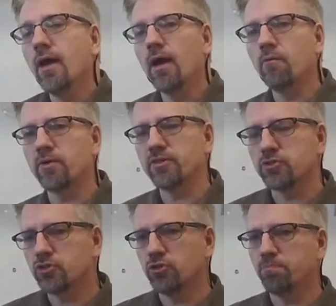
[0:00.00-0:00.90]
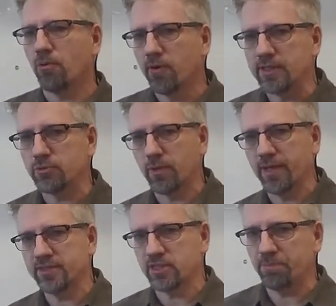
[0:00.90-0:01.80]
And with those 2 points, what
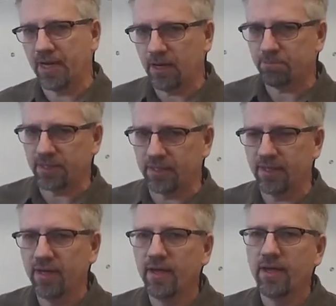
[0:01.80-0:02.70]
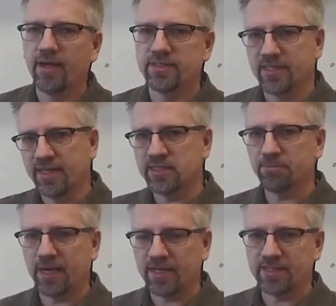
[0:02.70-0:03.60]
ends up happening is it ends
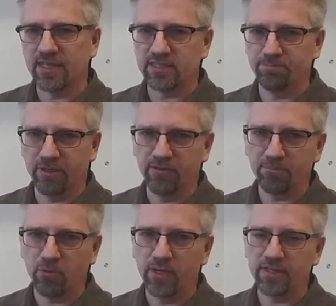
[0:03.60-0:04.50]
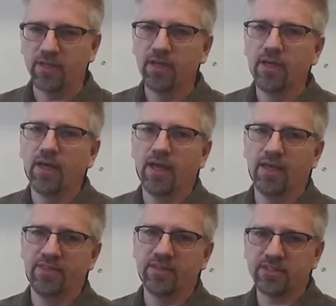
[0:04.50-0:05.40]
up acting as a pivot point,
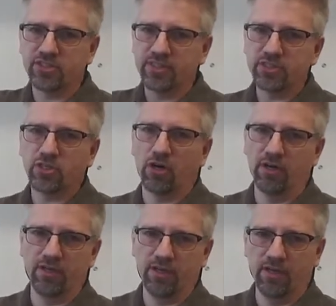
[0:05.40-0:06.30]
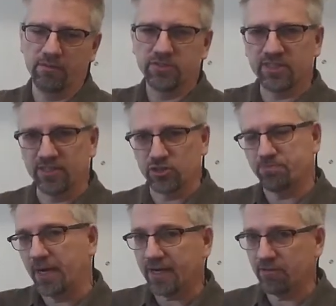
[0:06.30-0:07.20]
and then the sneeze guard, it tilts
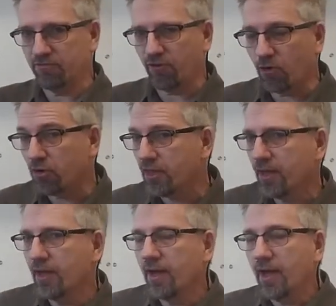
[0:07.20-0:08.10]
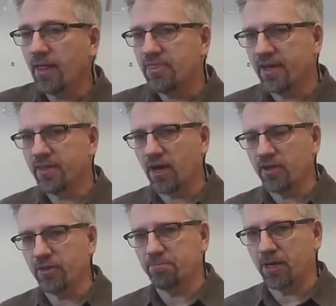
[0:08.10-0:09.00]
back and forth, and then
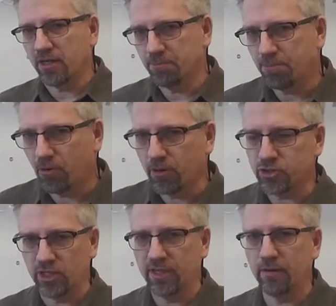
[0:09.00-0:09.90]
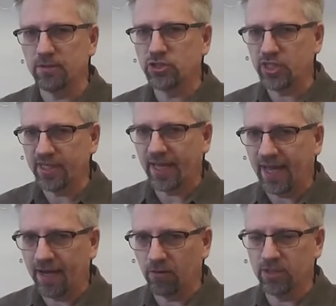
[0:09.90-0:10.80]
on the bottom portion, it would jet
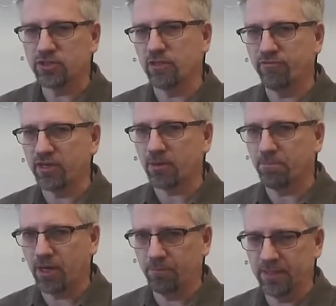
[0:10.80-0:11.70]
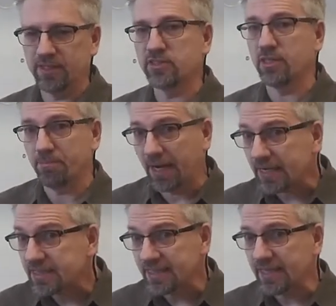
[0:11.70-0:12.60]
out into the foot compartment, into the
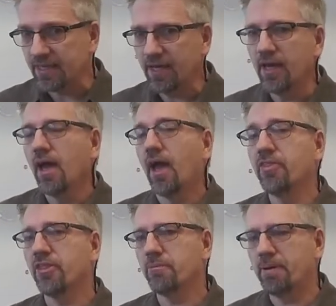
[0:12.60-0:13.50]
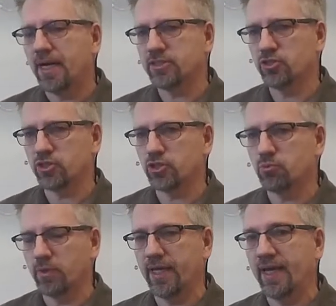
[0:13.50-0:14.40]
back seat, and then the passengers
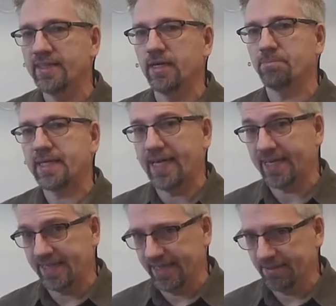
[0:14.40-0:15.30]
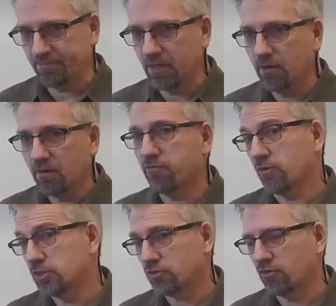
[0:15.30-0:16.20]
would end up kicking it,
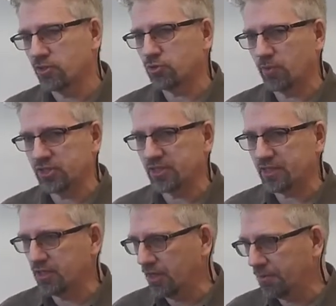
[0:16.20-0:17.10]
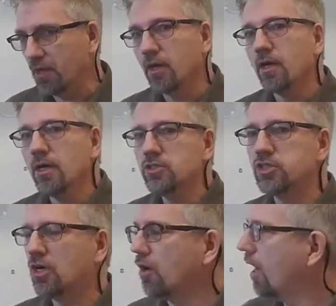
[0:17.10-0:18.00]
which of course wasn't good.
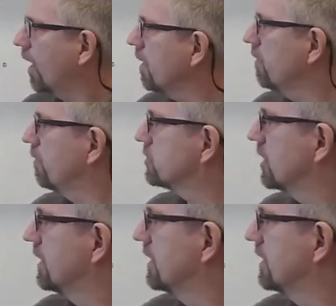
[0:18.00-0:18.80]
So I use